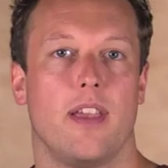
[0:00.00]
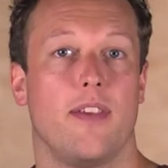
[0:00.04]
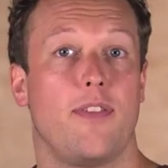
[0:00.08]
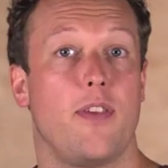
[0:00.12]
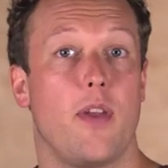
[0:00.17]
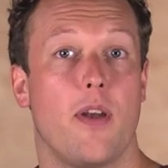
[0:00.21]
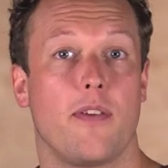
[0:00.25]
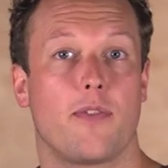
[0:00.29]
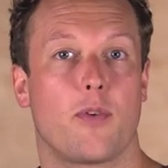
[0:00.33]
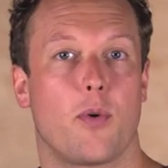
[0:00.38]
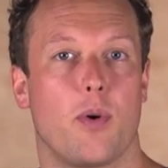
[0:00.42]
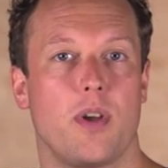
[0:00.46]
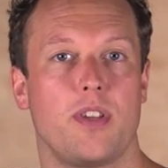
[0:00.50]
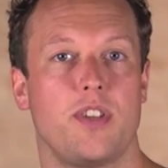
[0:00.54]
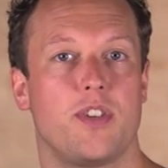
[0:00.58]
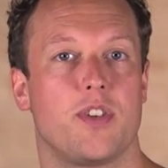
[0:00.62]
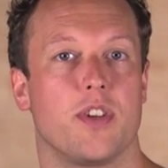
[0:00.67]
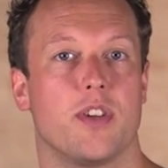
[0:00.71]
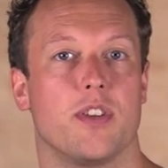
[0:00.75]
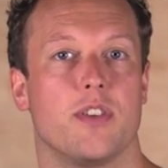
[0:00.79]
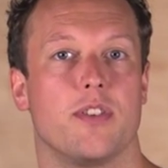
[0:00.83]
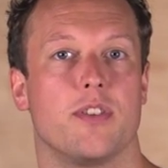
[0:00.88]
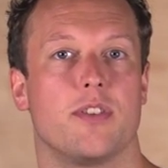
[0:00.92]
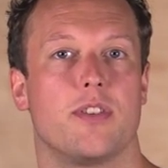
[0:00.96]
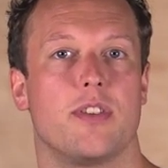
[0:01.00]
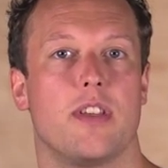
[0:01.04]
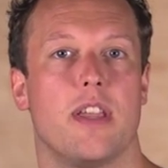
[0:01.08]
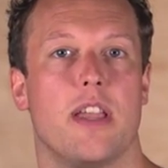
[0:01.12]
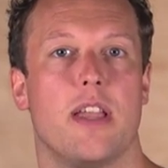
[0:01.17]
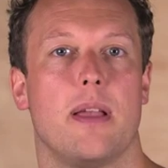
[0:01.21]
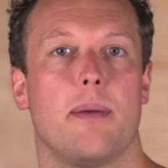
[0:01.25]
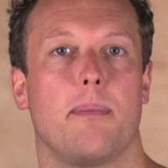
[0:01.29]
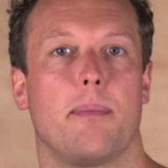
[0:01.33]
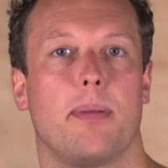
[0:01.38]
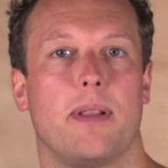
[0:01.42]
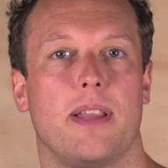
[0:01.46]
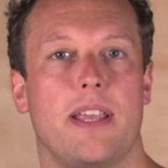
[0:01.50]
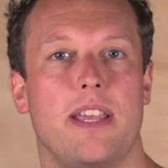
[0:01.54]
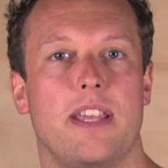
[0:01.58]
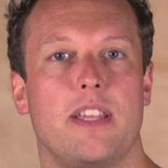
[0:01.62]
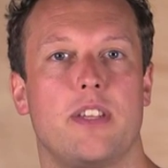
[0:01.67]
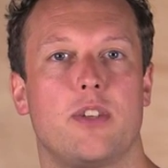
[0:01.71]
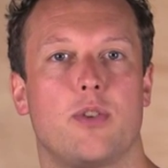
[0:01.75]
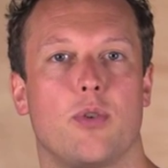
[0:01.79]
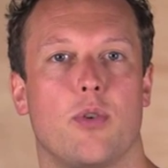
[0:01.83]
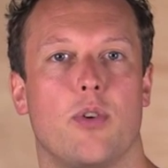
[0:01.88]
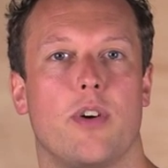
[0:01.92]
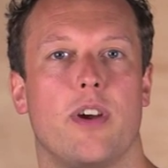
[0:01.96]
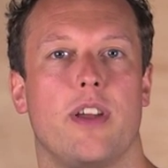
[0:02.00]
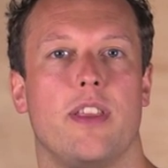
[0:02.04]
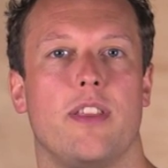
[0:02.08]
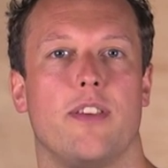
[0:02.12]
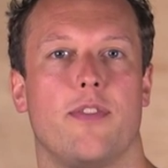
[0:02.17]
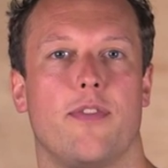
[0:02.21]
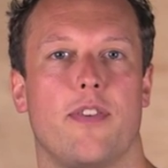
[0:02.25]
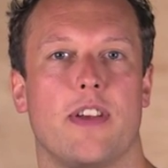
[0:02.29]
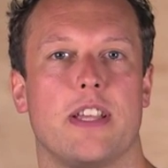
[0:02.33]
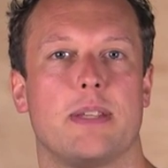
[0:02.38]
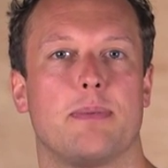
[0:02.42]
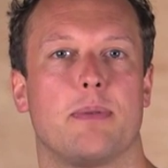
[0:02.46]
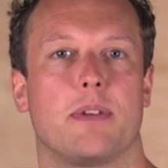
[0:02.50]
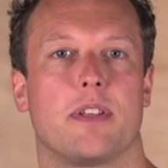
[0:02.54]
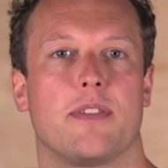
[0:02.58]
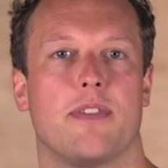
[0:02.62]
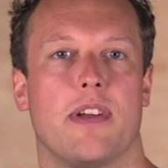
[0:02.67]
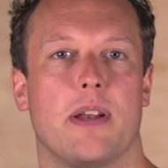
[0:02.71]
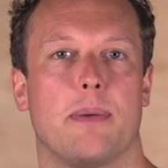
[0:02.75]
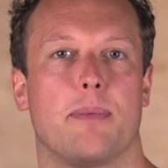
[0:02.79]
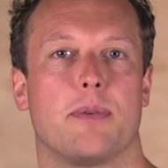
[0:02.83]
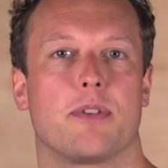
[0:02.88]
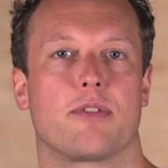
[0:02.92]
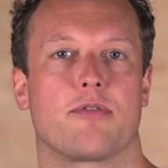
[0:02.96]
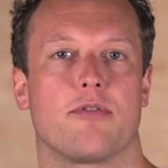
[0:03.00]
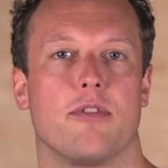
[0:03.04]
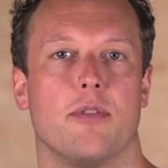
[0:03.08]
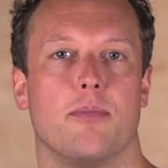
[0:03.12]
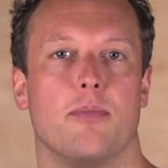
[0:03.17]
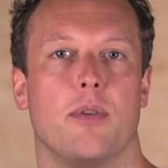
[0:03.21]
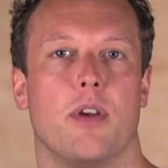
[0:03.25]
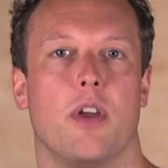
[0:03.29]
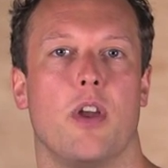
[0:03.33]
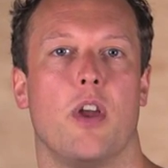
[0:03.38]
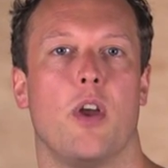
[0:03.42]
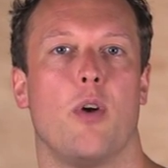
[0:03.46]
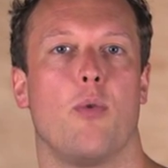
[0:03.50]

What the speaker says: If you have questions, please join the Facebook Developers Group,